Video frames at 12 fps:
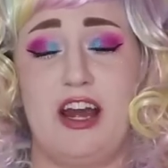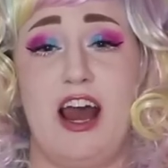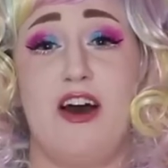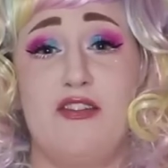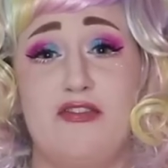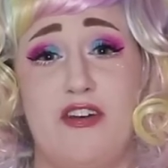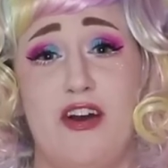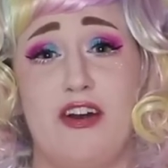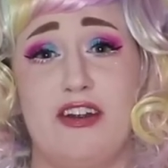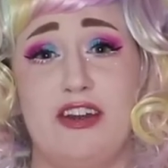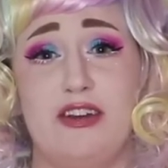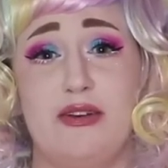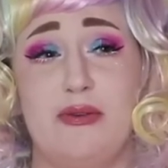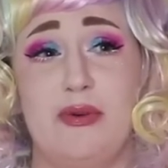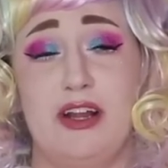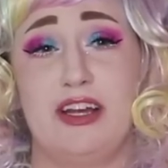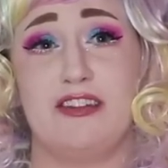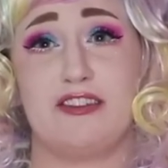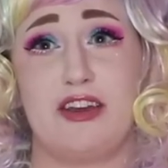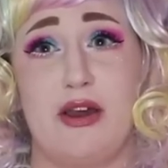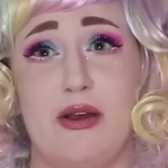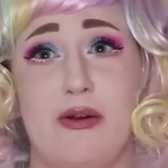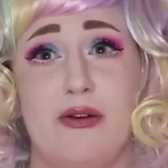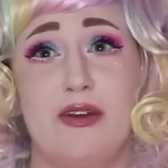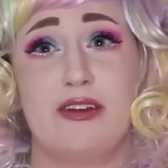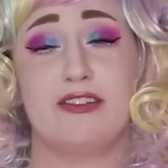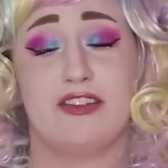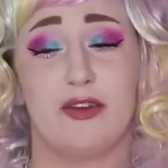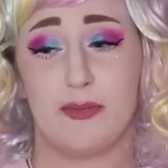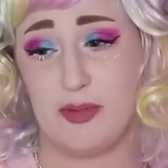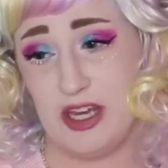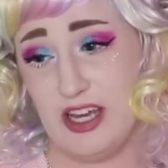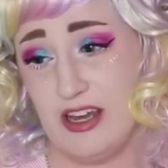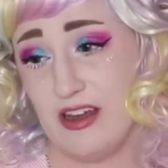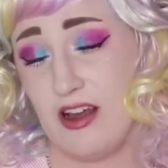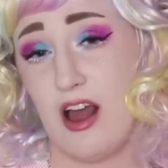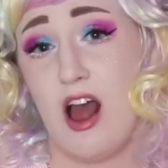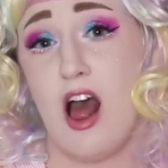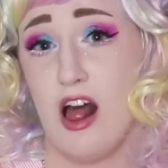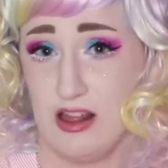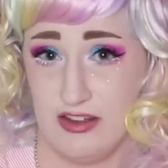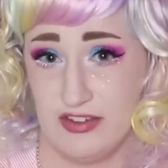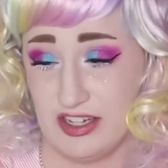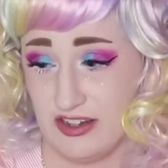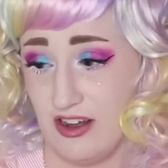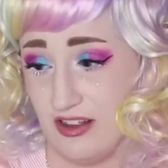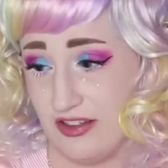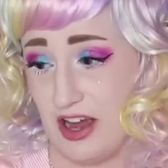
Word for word: How far are you willing to go to be a living doll?